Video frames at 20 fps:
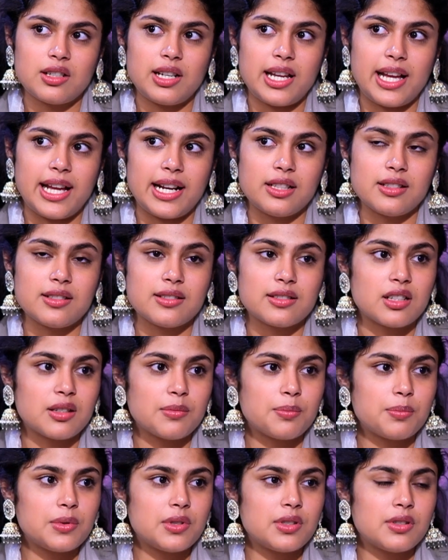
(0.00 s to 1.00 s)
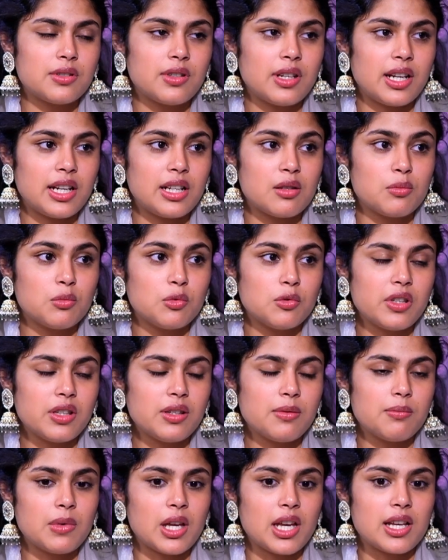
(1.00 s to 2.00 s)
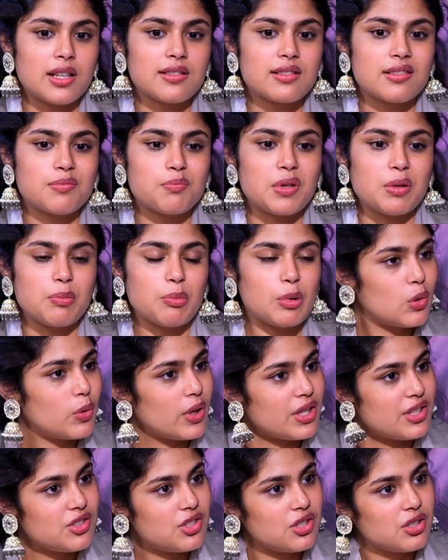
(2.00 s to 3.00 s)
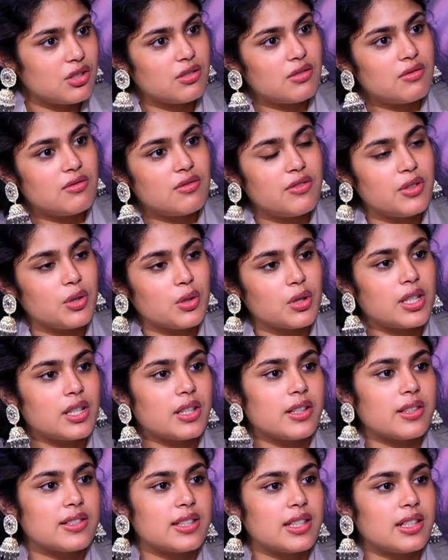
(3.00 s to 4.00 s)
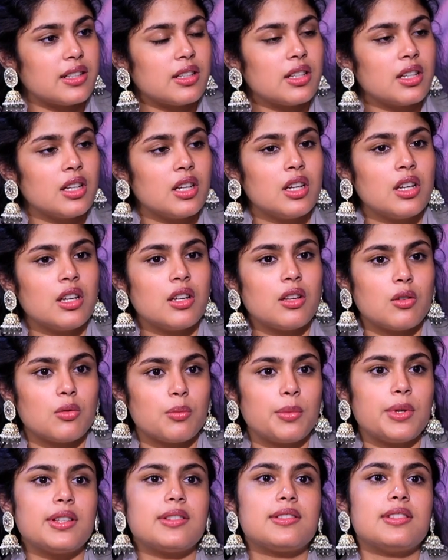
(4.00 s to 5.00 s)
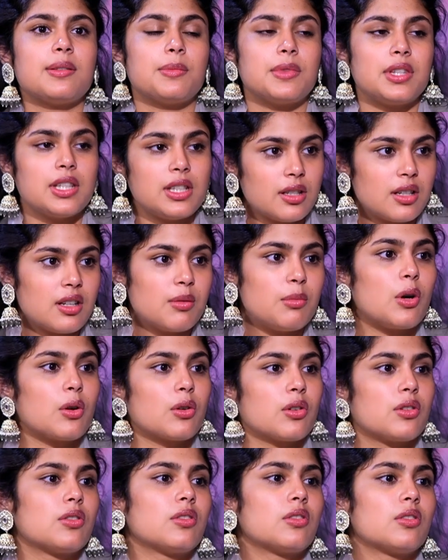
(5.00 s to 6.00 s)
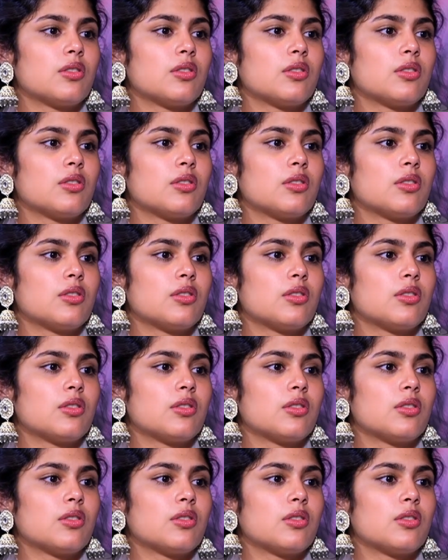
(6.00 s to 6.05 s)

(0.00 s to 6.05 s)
and the script and the movie makes people question few things, and you know, makes them think about